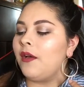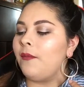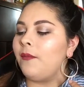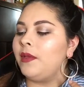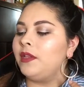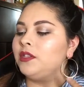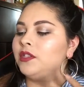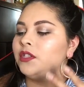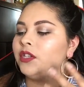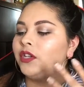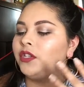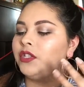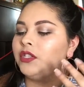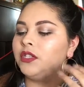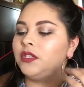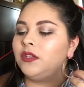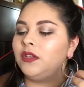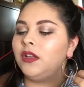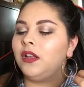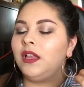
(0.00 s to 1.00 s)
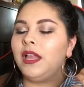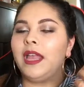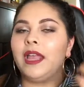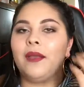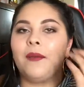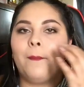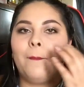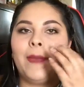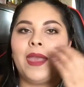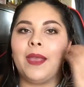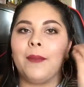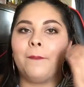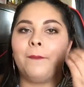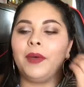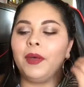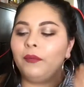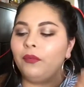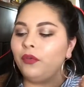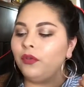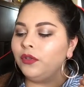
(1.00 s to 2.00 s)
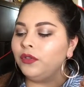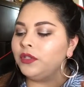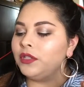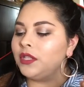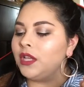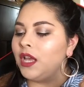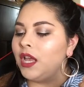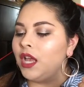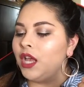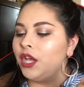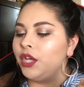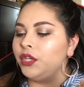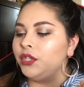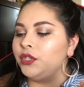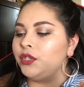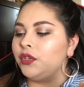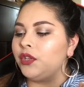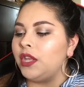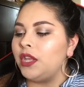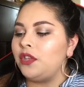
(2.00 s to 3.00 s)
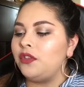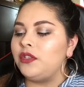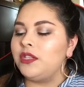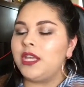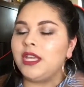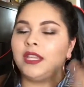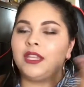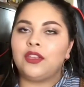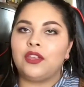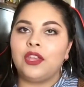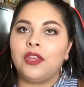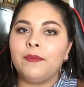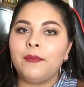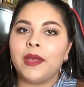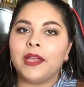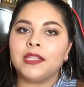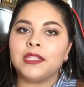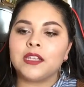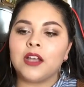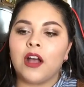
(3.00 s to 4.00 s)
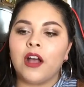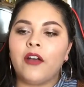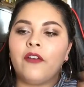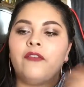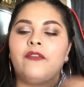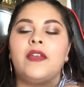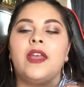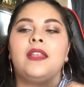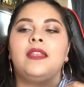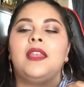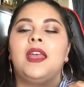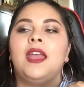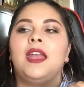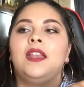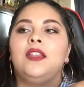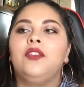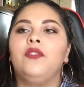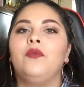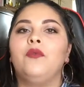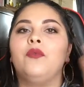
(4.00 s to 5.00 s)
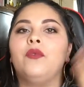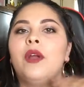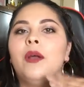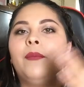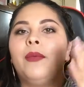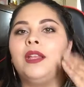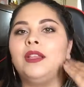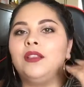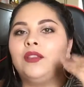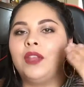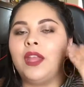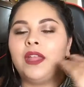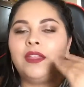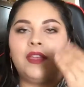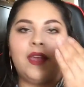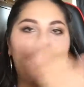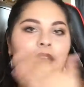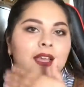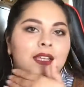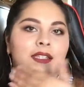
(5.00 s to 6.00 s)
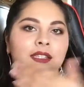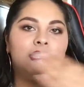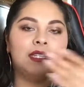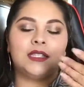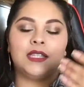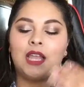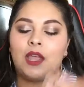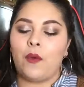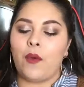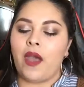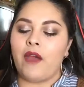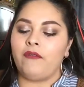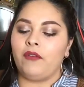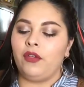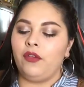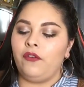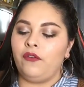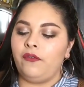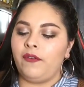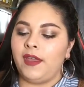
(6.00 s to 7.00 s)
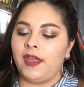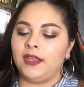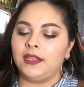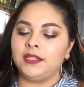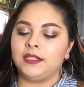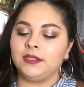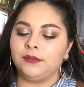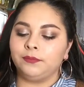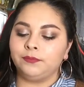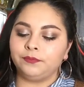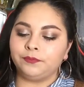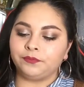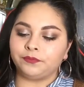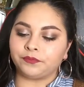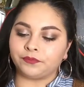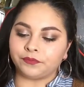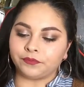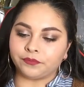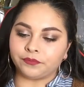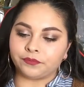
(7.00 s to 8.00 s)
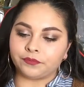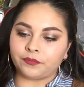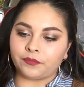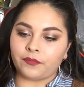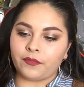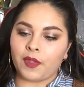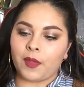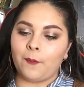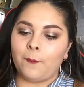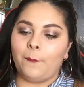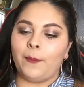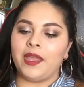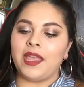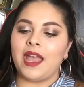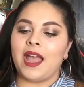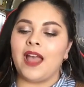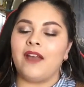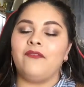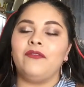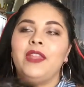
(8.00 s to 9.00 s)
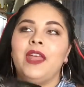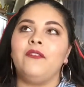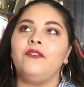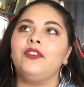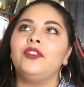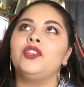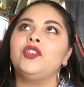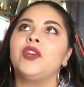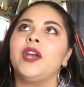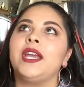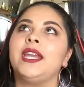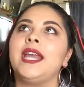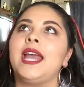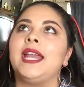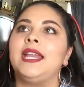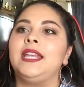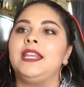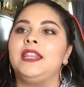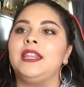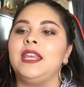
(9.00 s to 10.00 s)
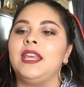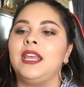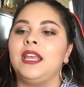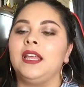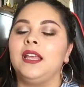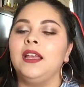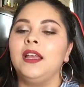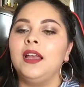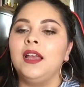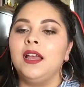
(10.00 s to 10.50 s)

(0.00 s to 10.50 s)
it starts to like make bubbles. So then you take the sheet mask off, and then you rub in the excess that you have on your face. But yeah, I've never tried anything